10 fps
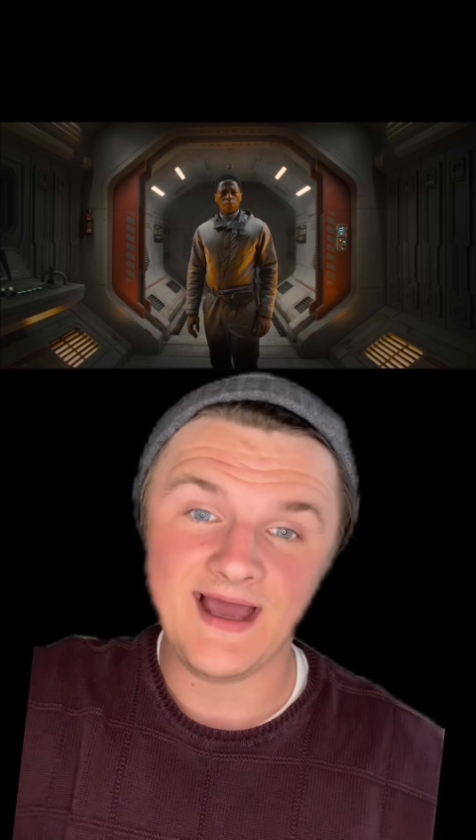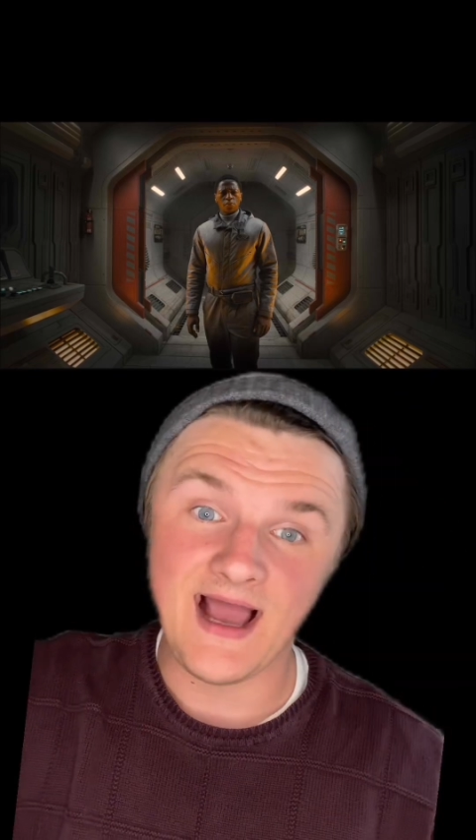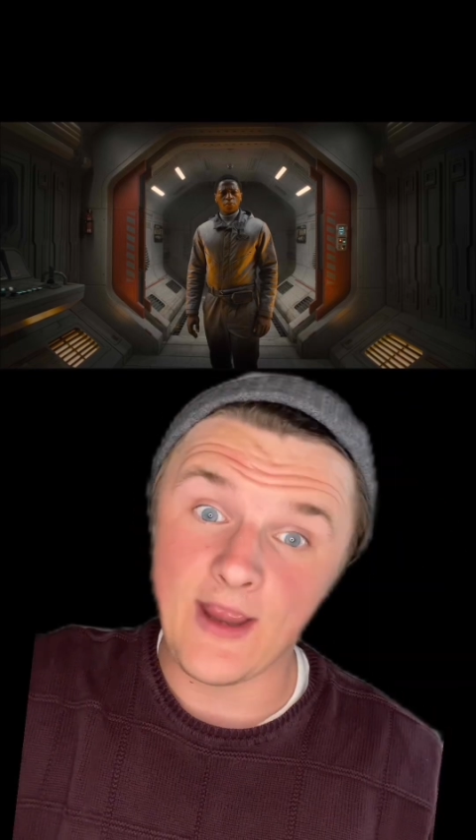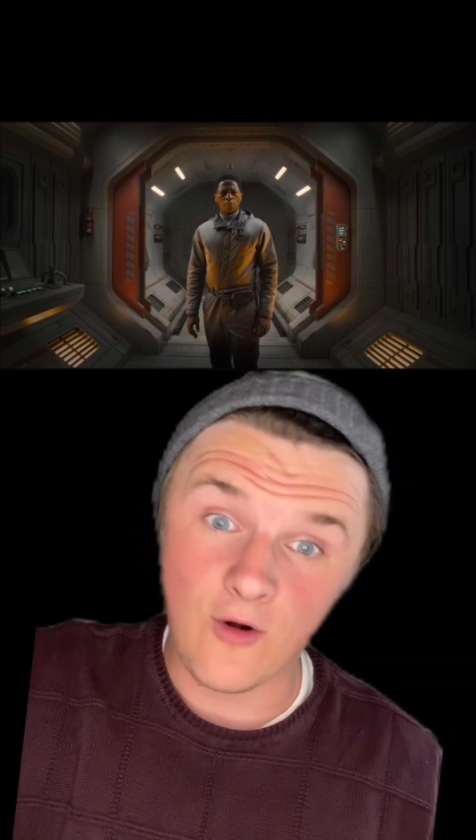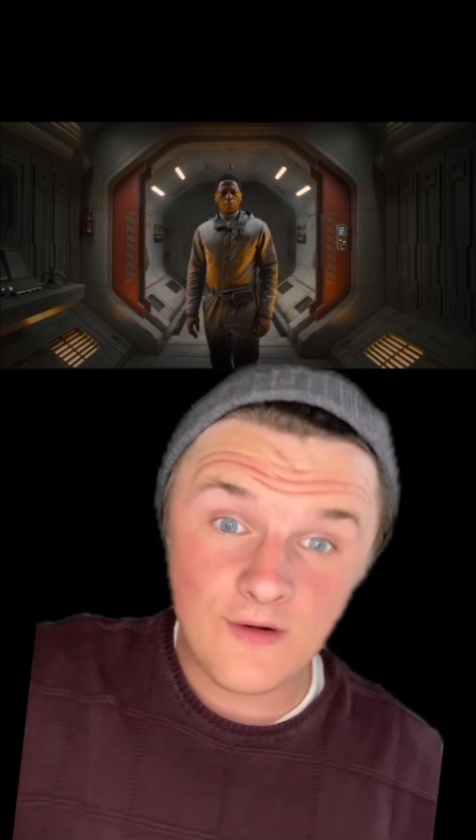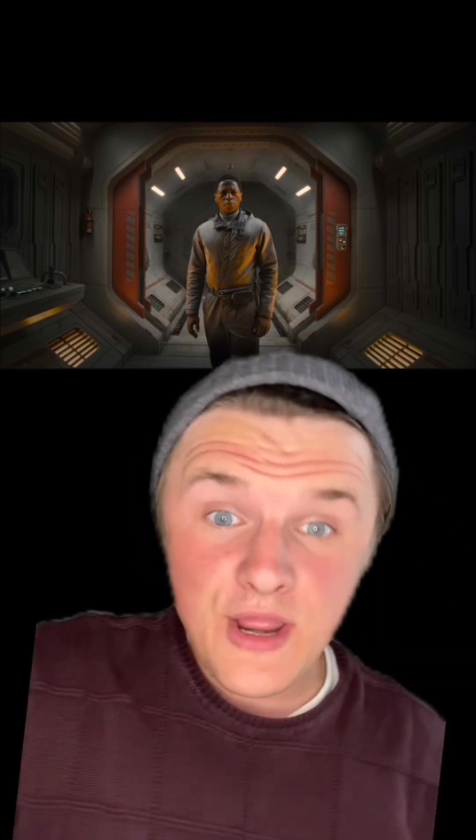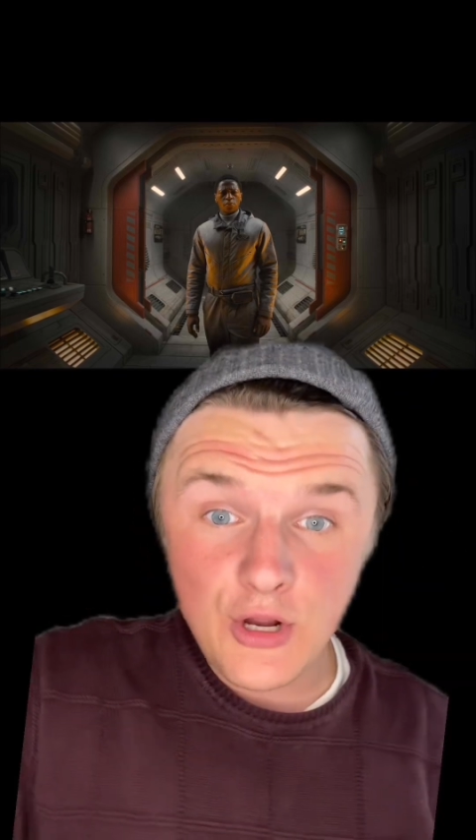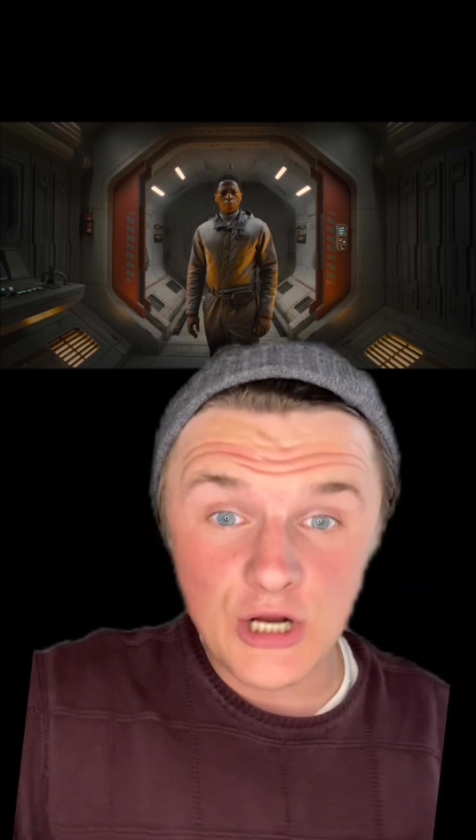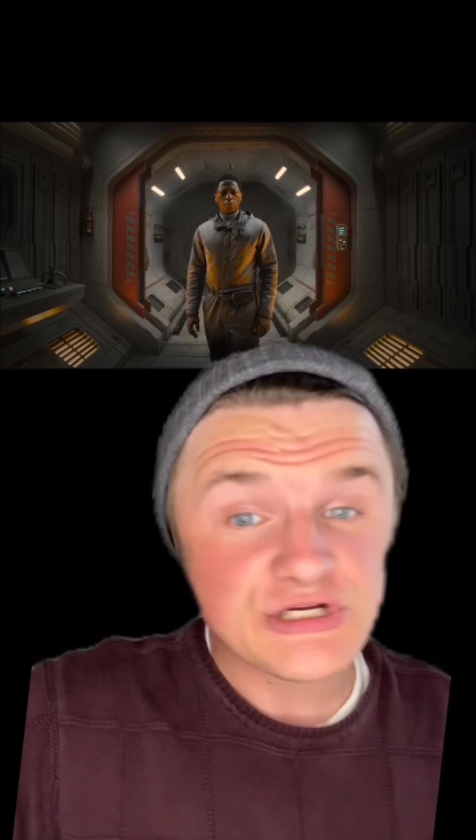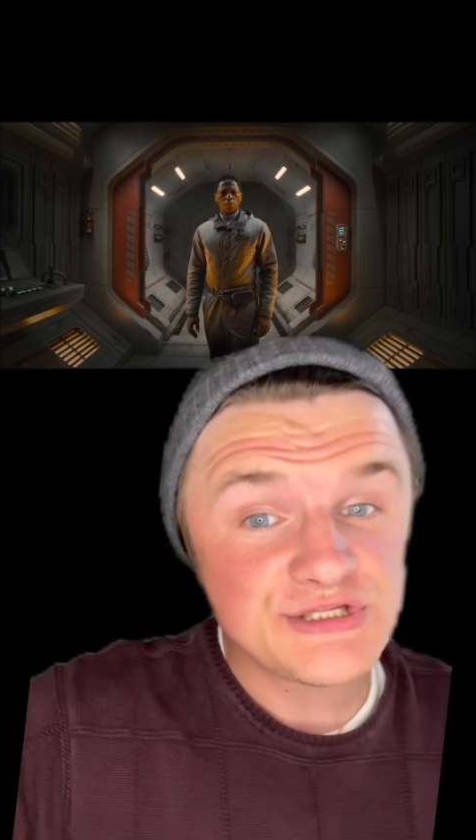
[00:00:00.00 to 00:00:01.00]
I already
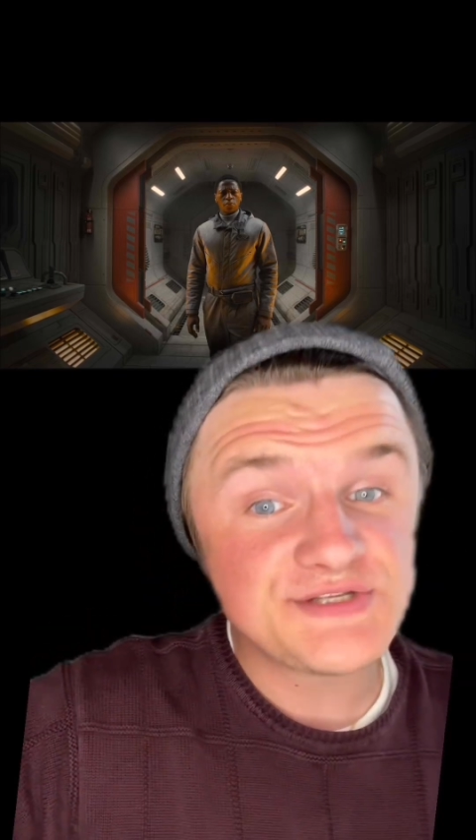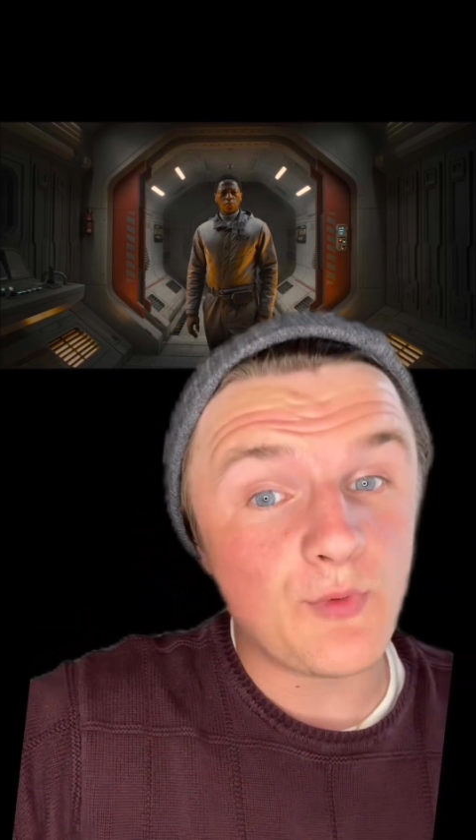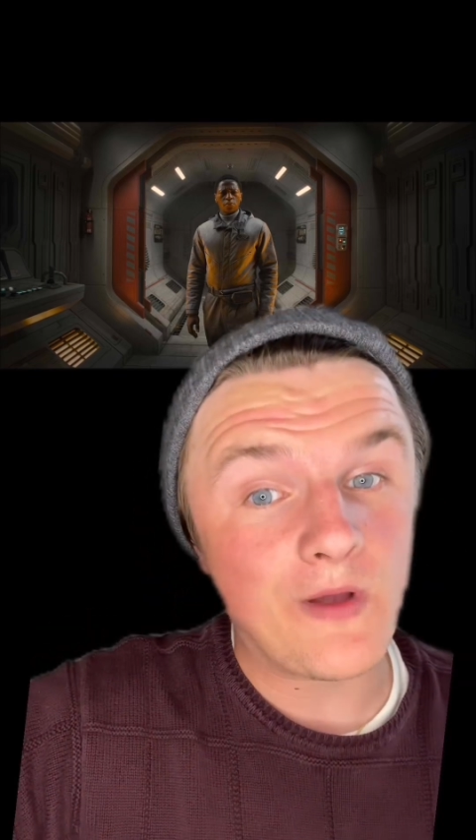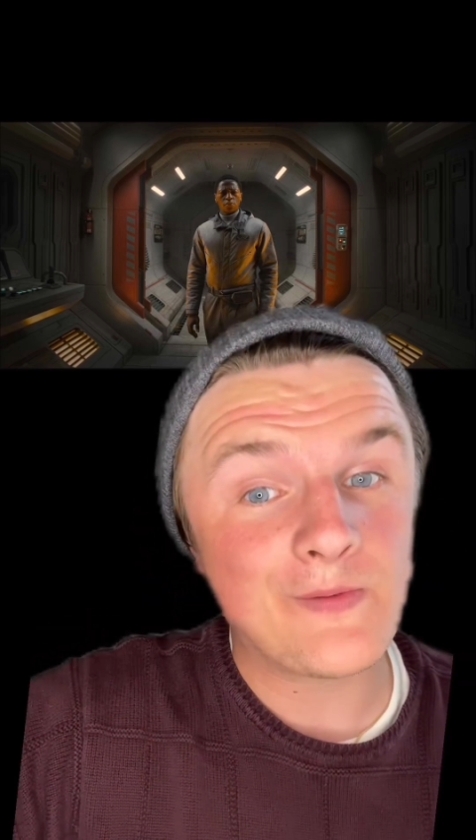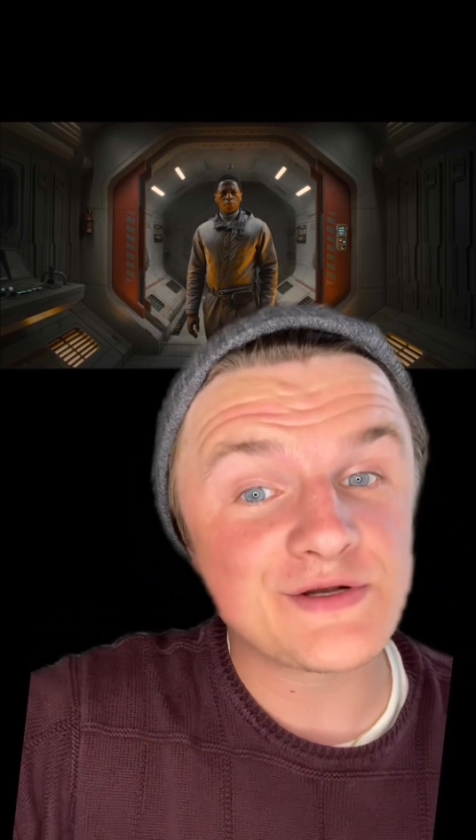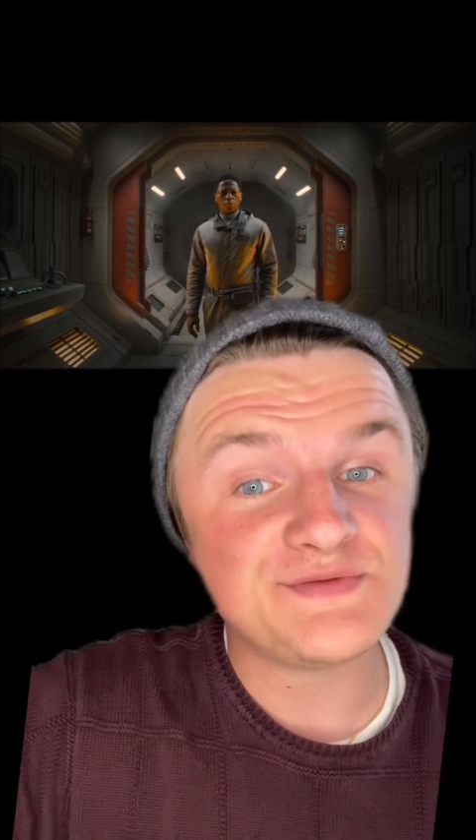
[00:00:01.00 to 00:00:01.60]
cautioned spoilers,